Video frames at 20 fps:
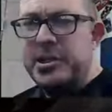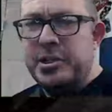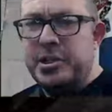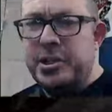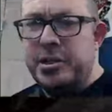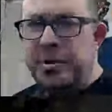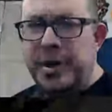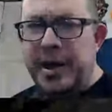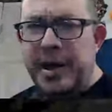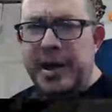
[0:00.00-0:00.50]
so
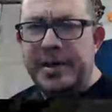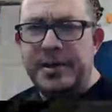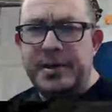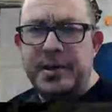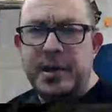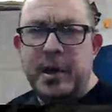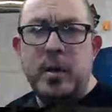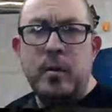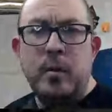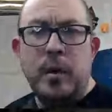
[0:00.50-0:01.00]
you guys
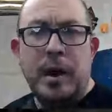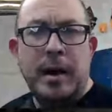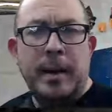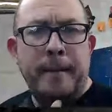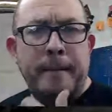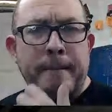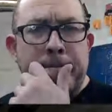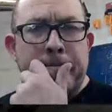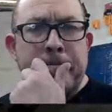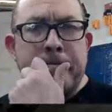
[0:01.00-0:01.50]
know,
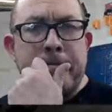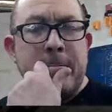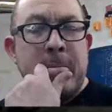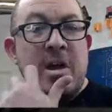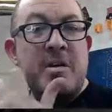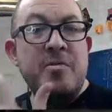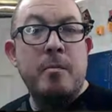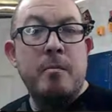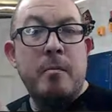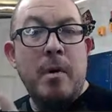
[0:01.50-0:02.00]
um,
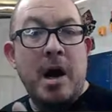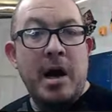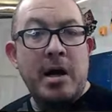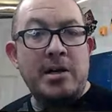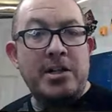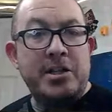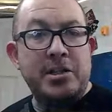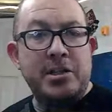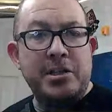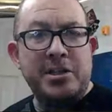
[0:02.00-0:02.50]
the mod
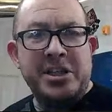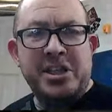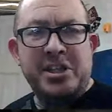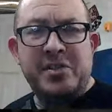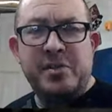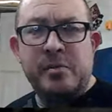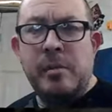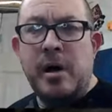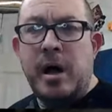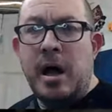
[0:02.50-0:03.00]
series
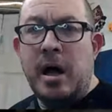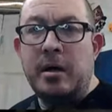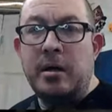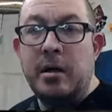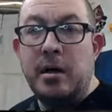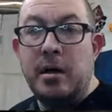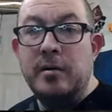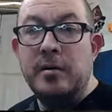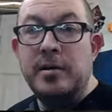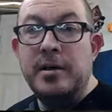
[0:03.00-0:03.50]
from
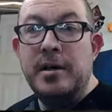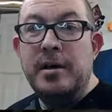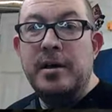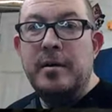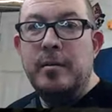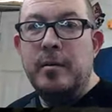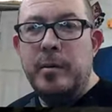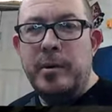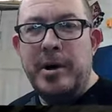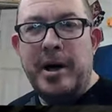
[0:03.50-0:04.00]
Akko,
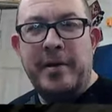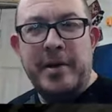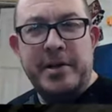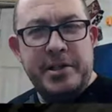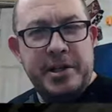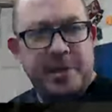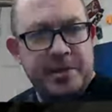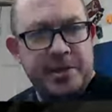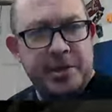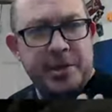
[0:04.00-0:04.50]
remember how they
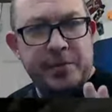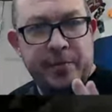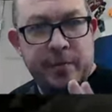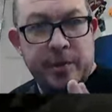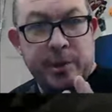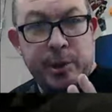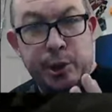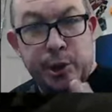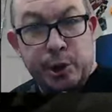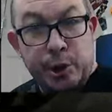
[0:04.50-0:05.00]
said this is from a
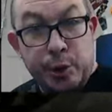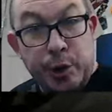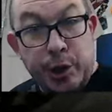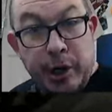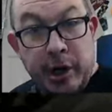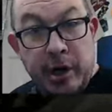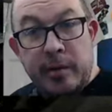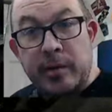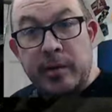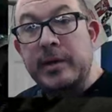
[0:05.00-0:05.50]

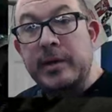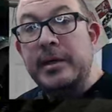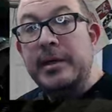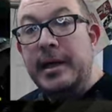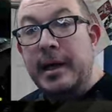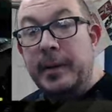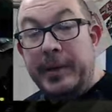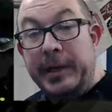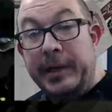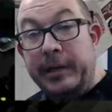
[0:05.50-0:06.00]
studio?
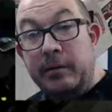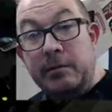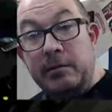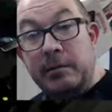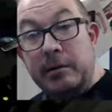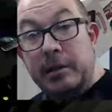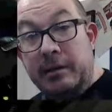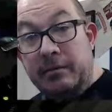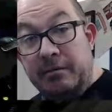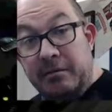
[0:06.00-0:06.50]

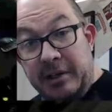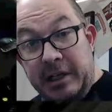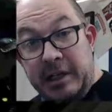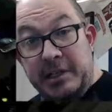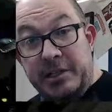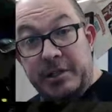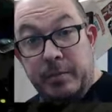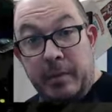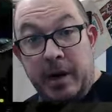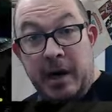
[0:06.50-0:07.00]
Apparently
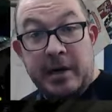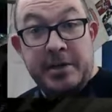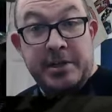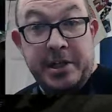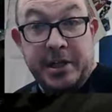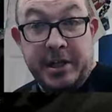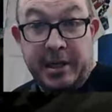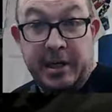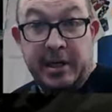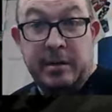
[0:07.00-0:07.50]
this
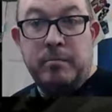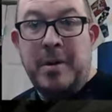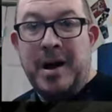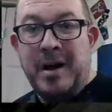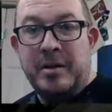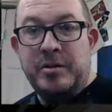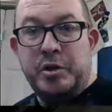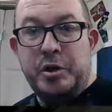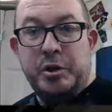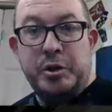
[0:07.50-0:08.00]
Monsgeek,
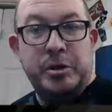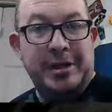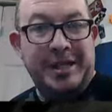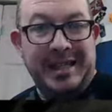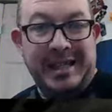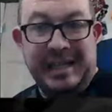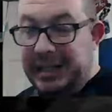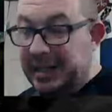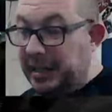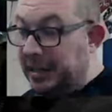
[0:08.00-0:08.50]
Monster
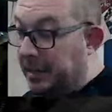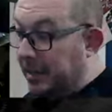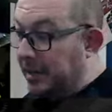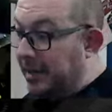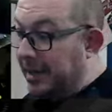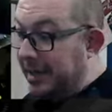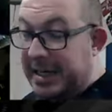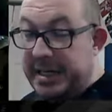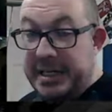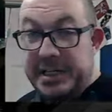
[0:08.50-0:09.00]
Geek,
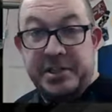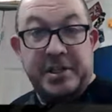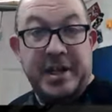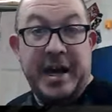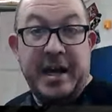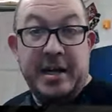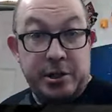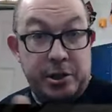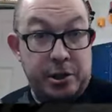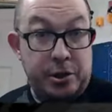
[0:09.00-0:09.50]
is
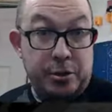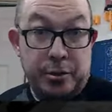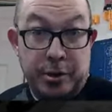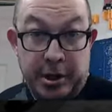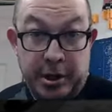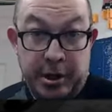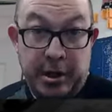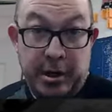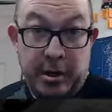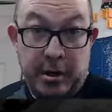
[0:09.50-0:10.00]
that
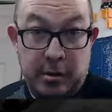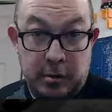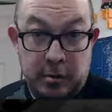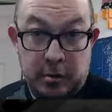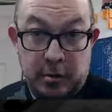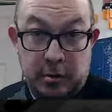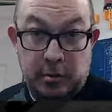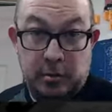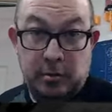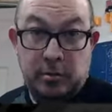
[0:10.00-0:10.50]
studio
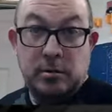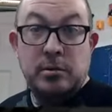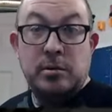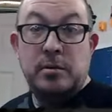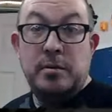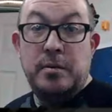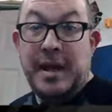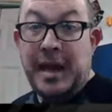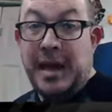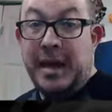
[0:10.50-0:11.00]

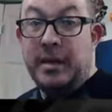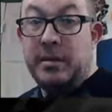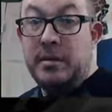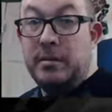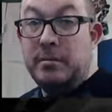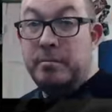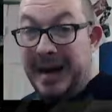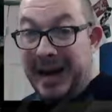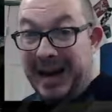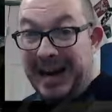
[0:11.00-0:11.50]
that
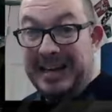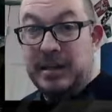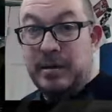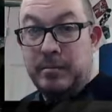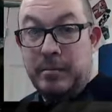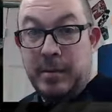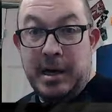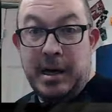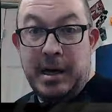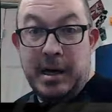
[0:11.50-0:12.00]
made the
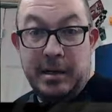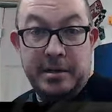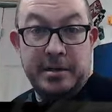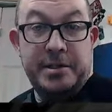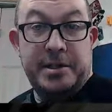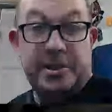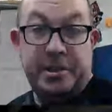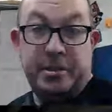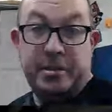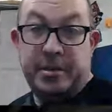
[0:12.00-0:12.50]
mod
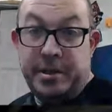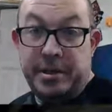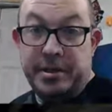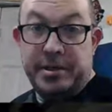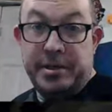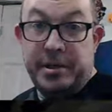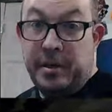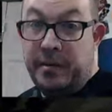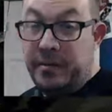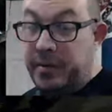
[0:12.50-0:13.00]
series.
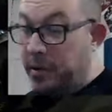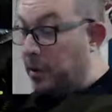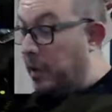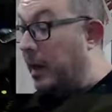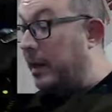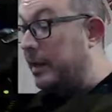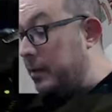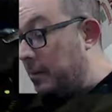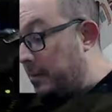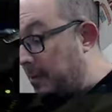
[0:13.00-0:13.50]
So if you
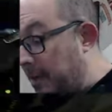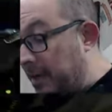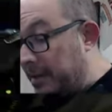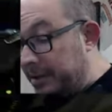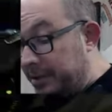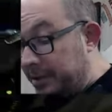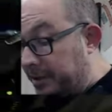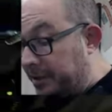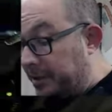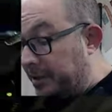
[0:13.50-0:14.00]
like the mod
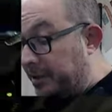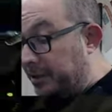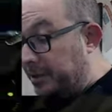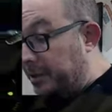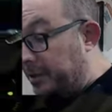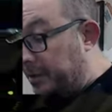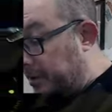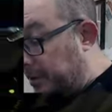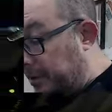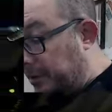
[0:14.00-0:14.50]
series,
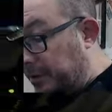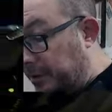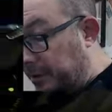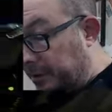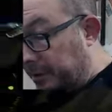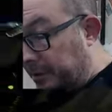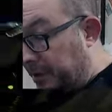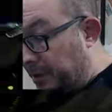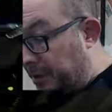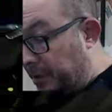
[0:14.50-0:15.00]
there's a
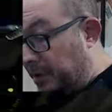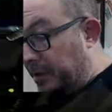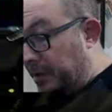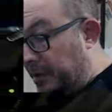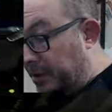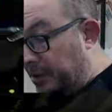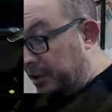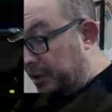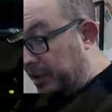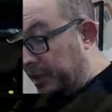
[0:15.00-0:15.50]
good
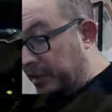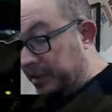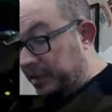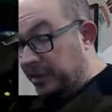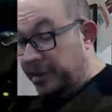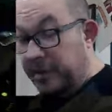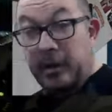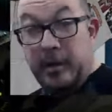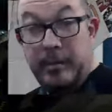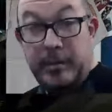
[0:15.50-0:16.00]
chance that
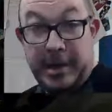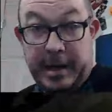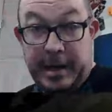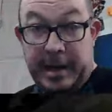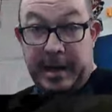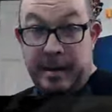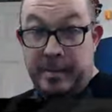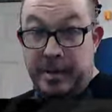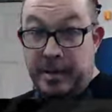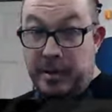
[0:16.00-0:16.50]
you're going to be
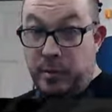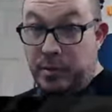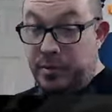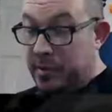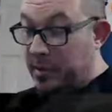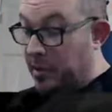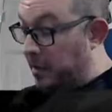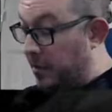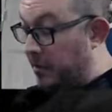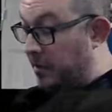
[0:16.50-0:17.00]
happy with
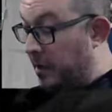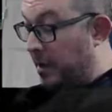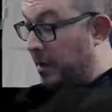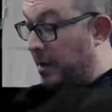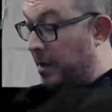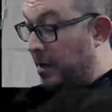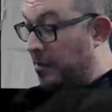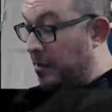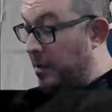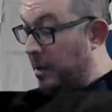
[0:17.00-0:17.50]
this.
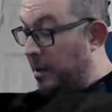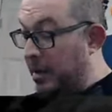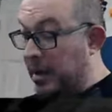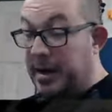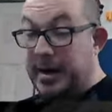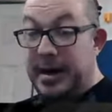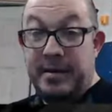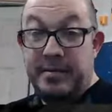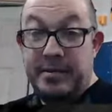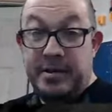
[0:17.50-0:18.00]
But not
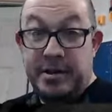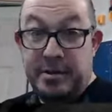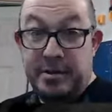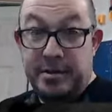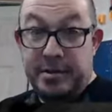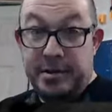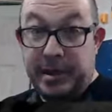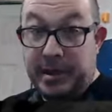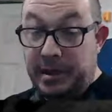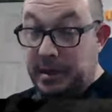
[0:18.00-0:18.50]
having to
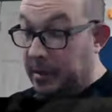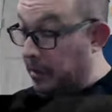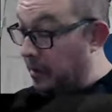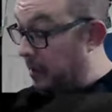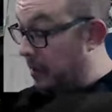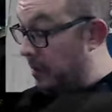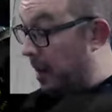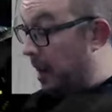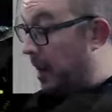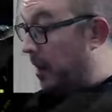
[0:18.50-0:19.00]
use the
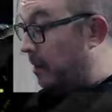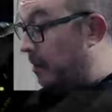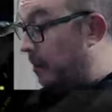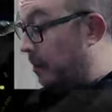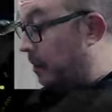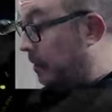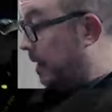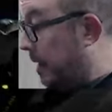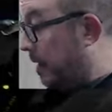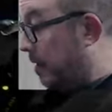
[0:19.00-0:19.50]
Akko
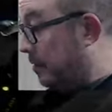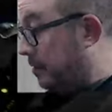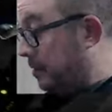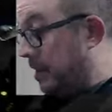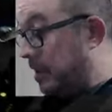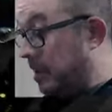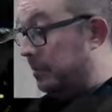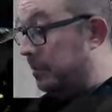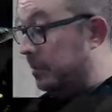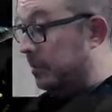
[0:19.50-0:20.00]
Cloud
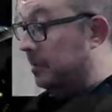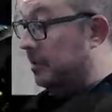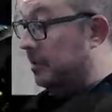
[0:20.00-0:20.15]
Driver